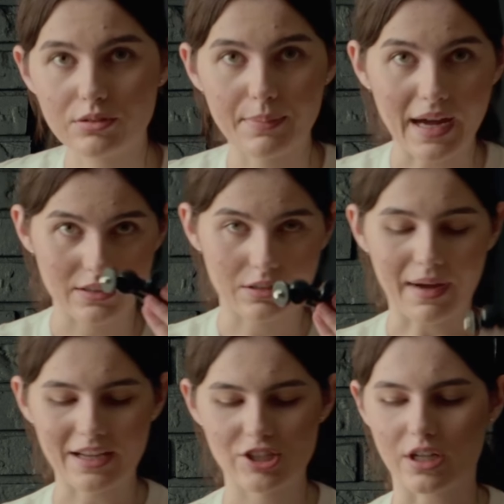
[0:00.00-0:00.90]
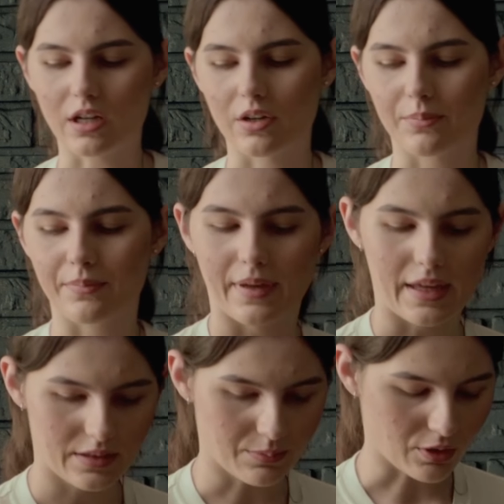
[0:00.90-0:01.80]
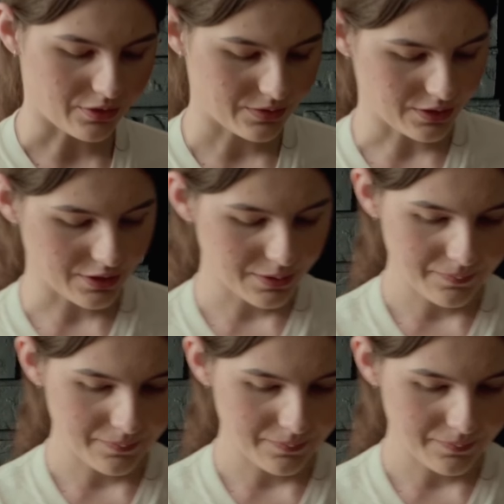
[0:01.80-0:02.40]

the magic arm and the monitor.